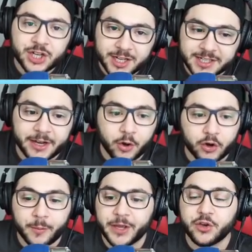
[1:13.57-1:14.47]
because I know
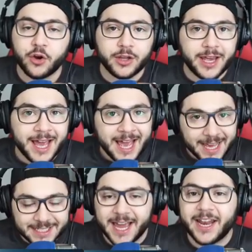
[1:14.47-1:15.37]
Romagnoli
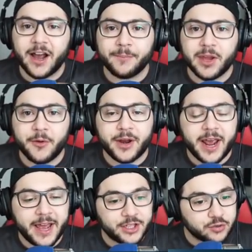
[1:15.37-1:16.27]
is getting up there with
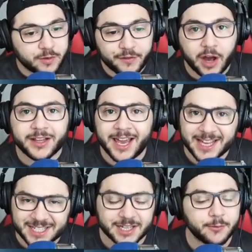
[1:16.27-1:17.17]
age. We've got
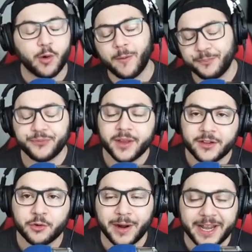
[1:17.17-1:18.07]
Kessié, well,
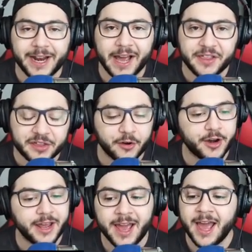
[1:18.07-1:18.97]
twenty-nine,
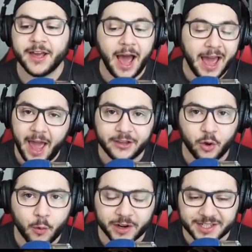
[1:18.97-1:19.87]
thirty. I, I
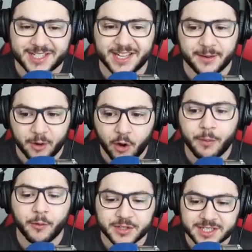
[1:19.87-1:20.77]
don't want to see them go,
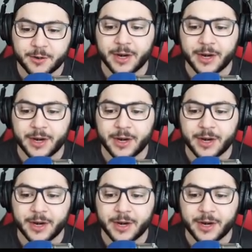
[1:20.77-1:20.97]
but we'll see what